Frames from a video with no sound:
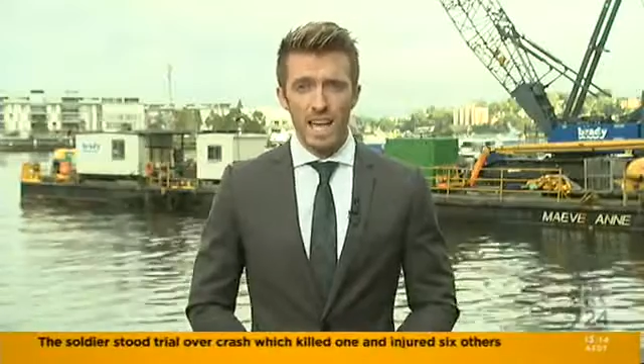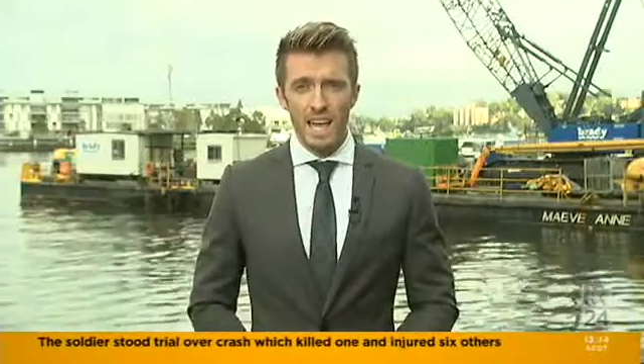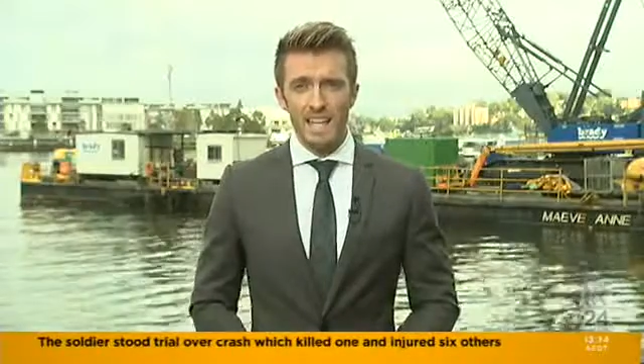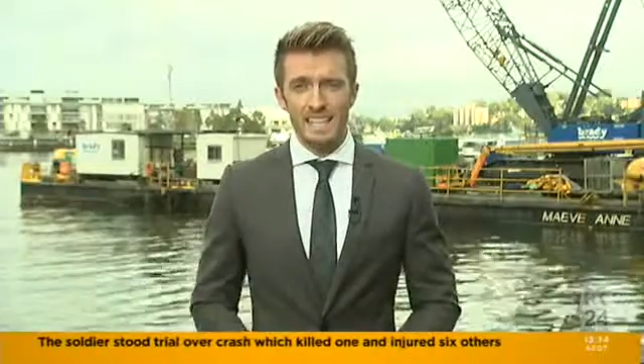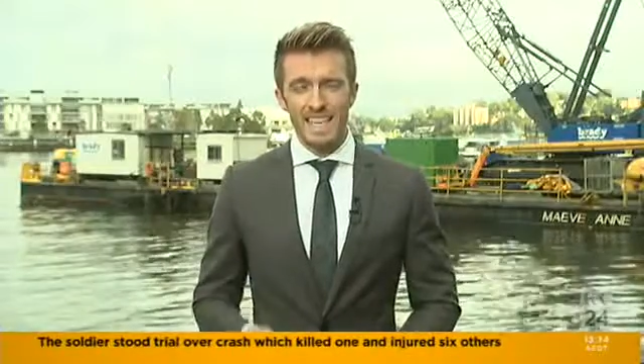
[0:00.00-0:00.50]

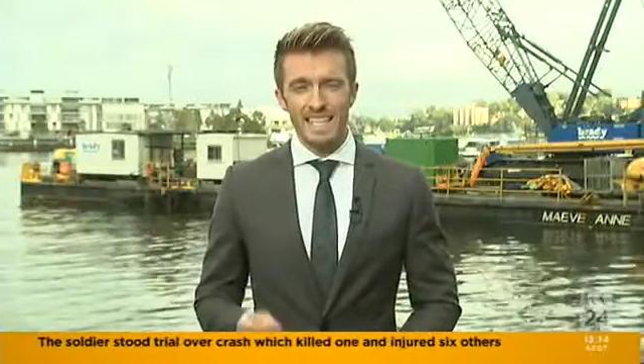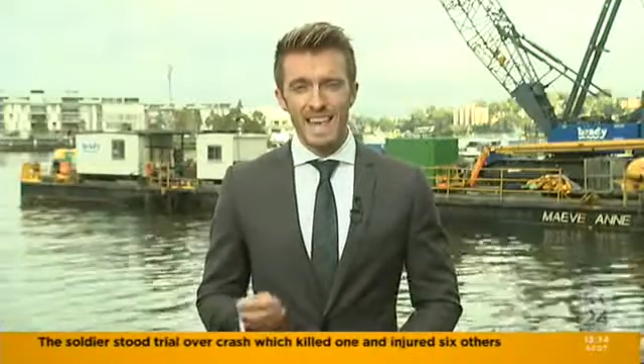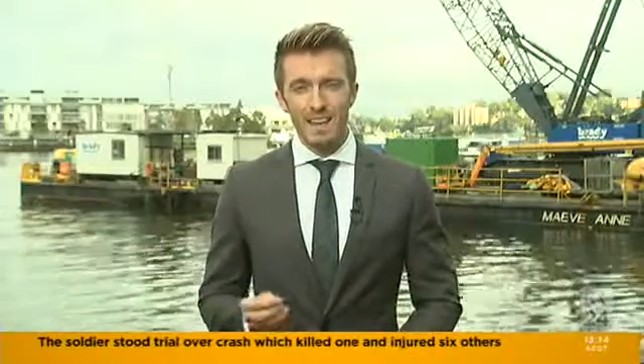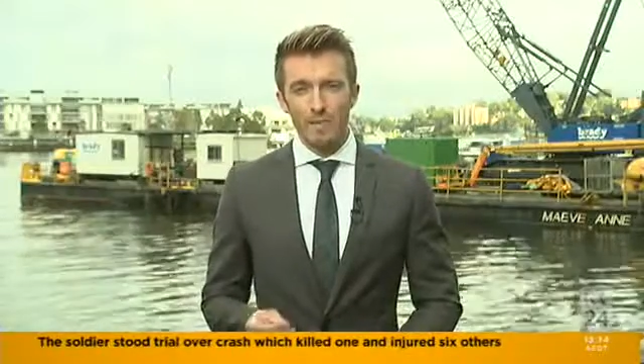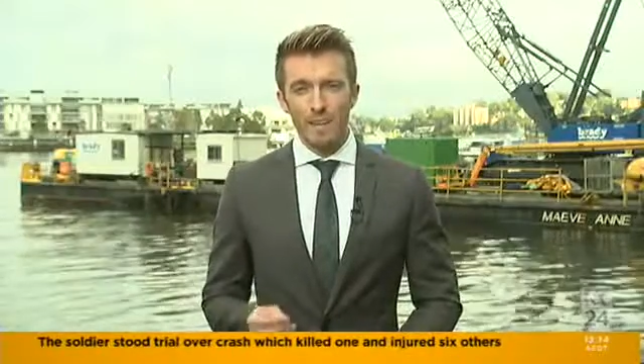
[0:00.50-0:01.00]
He says
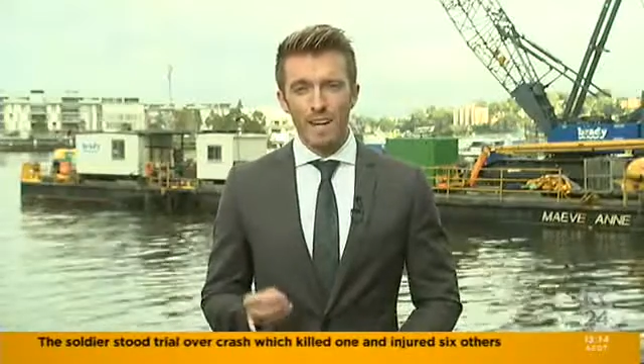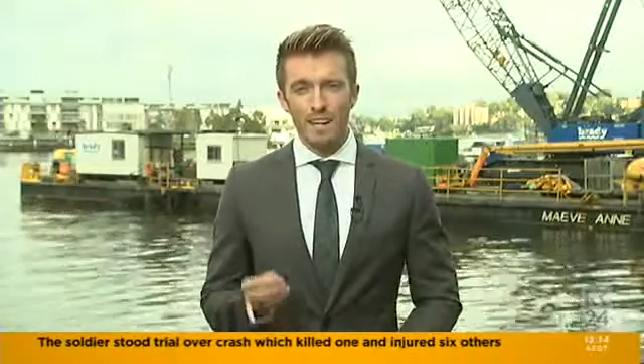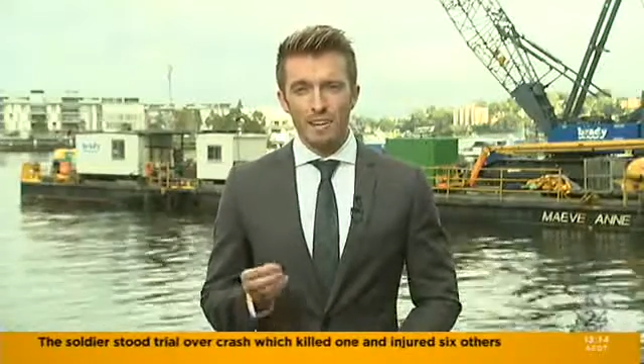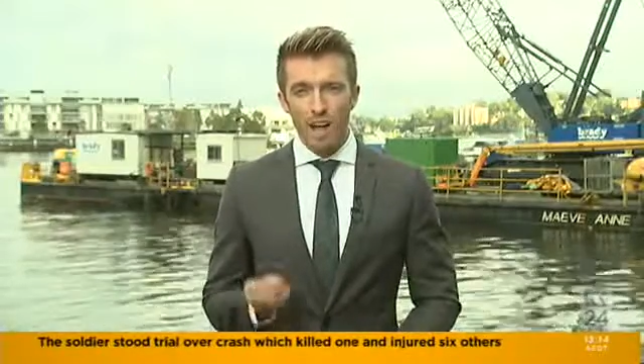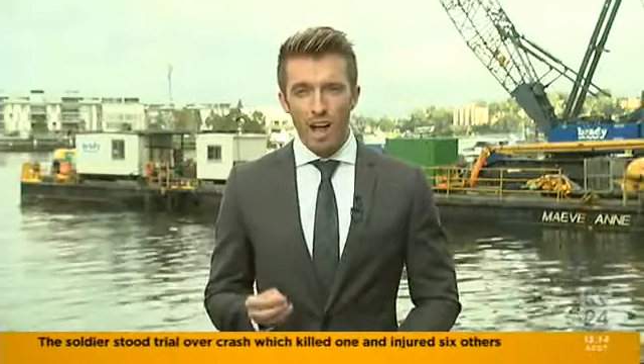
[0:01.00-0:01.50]
every
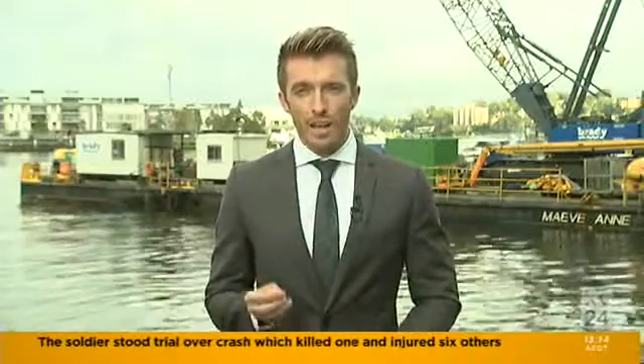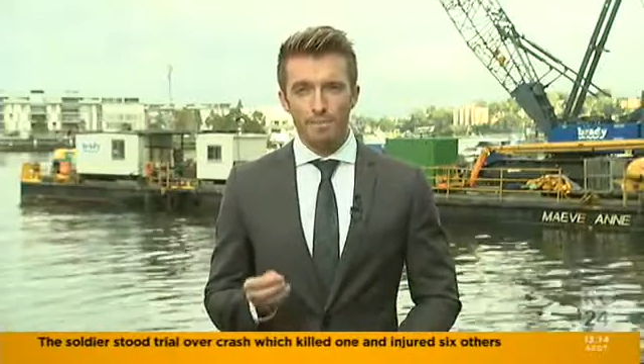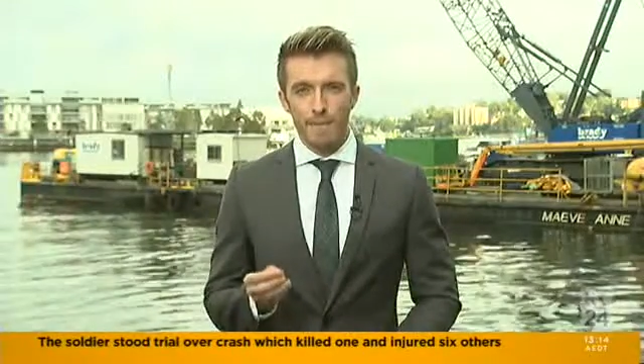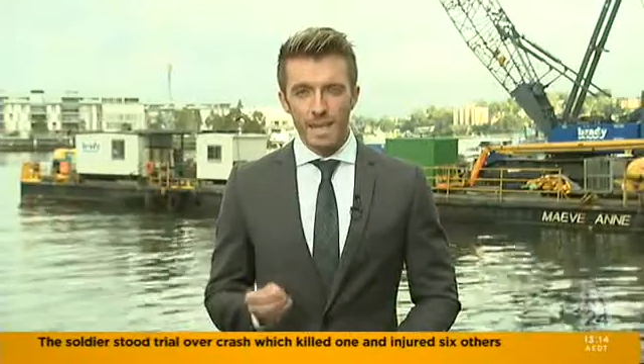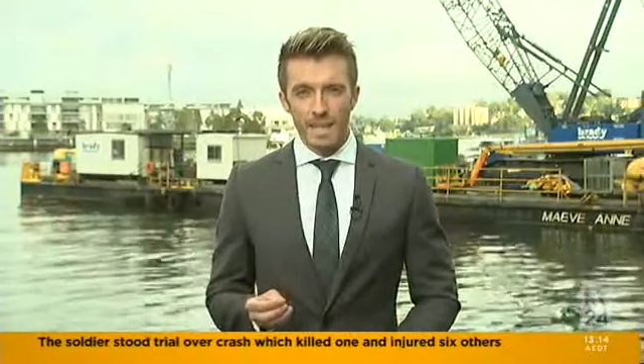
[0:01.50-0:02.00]
9
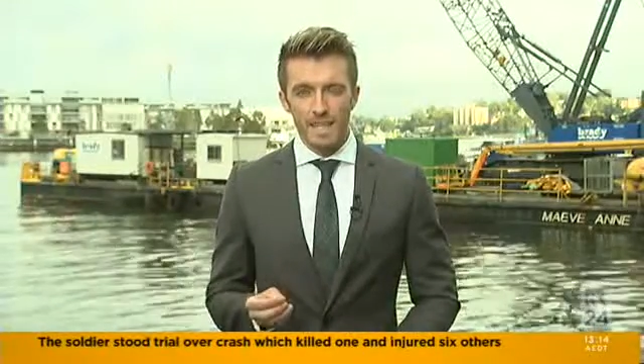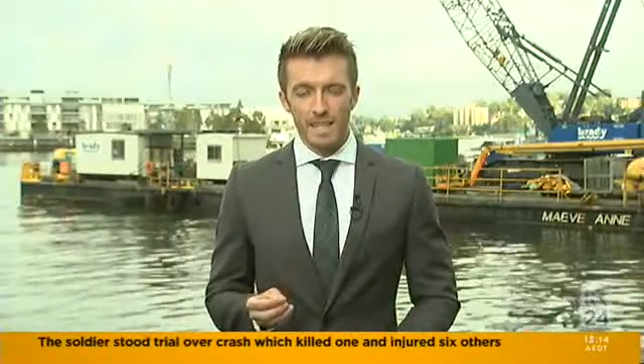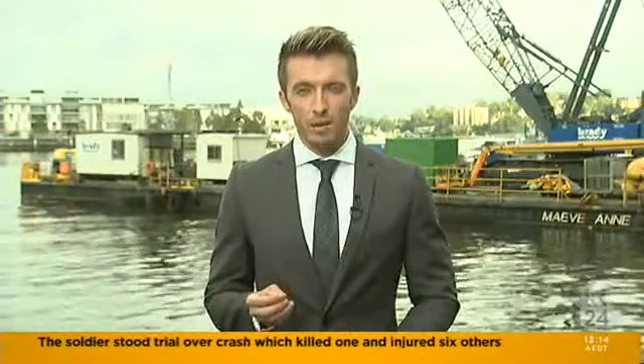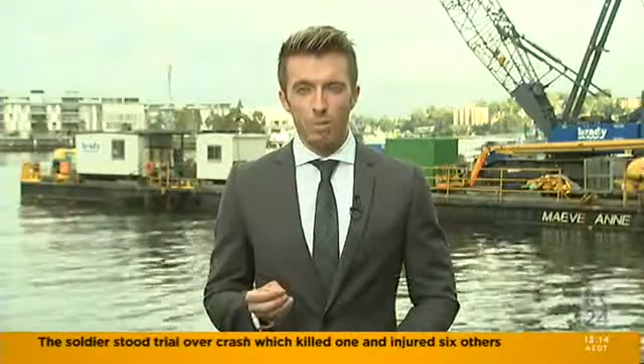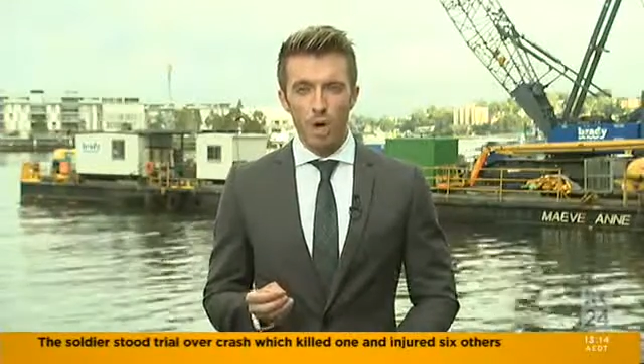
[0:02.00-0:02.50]
minutes
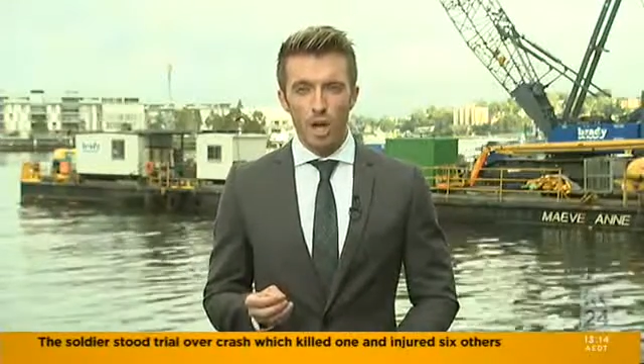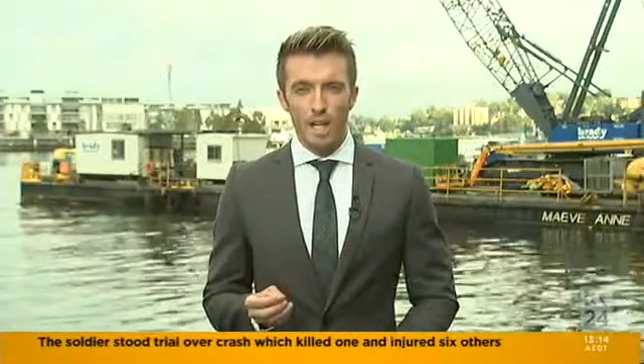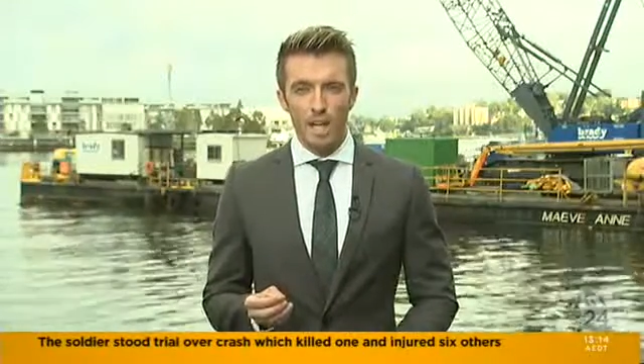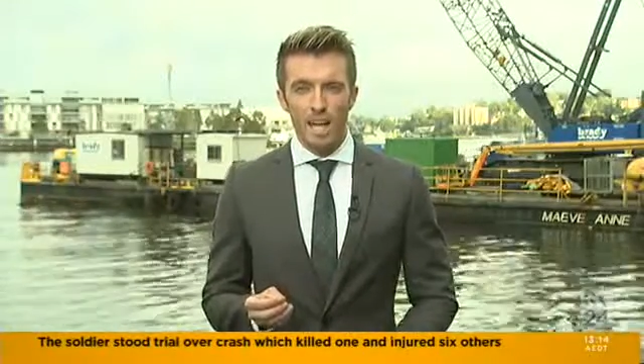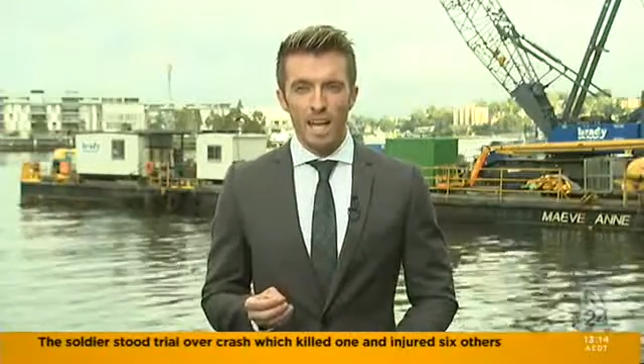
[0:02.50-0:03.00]
a
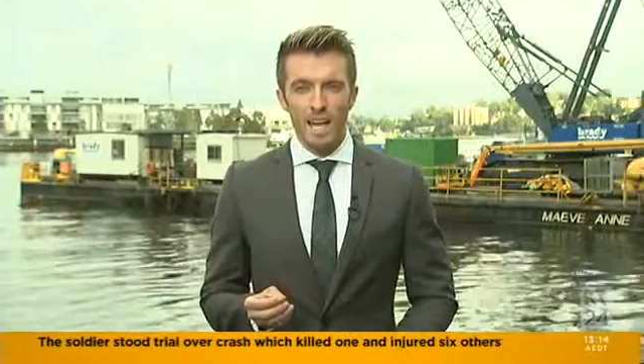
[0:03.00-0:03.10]
worker